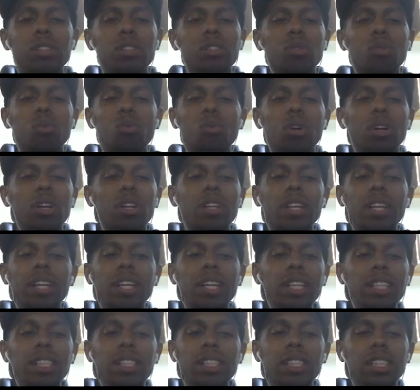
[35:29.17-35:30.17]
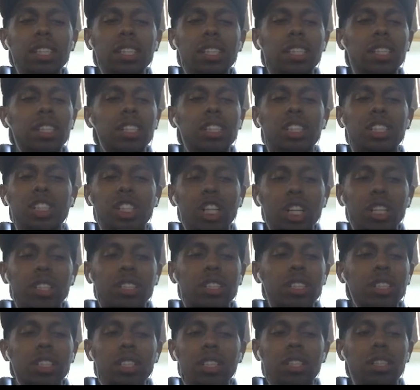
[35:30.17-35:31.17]
don't want easy and
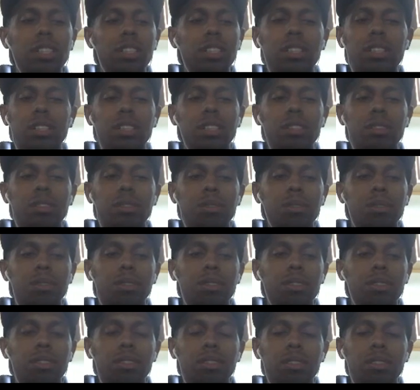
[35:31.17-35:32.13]
just that's, easy dude that's